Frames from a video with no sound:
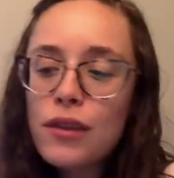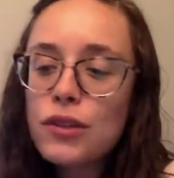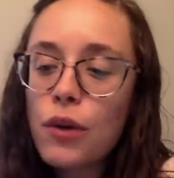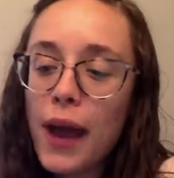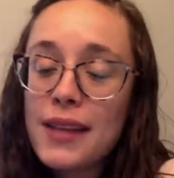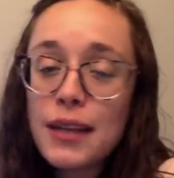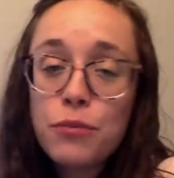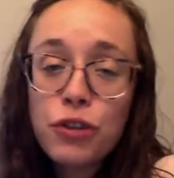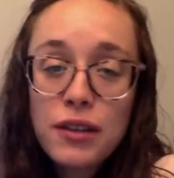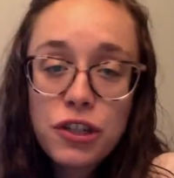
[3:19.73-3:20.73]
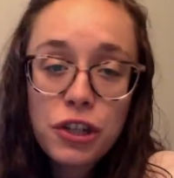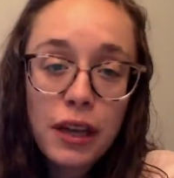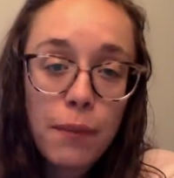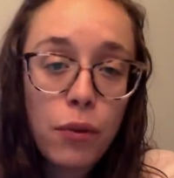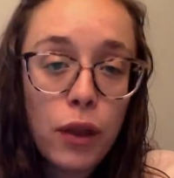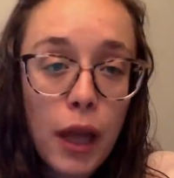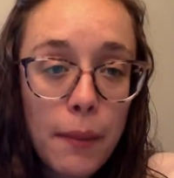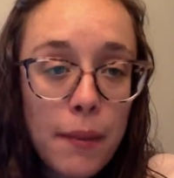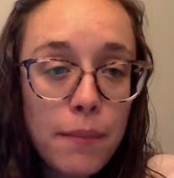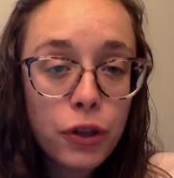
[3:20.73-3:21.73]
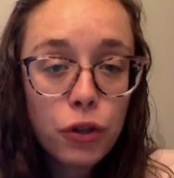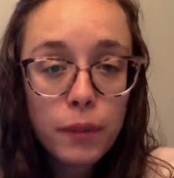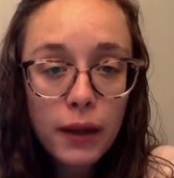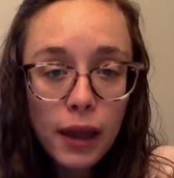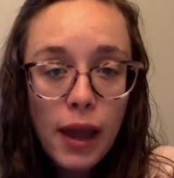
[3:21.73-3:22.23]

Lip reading: So as I'm transitioning, I'm pulling up my blue book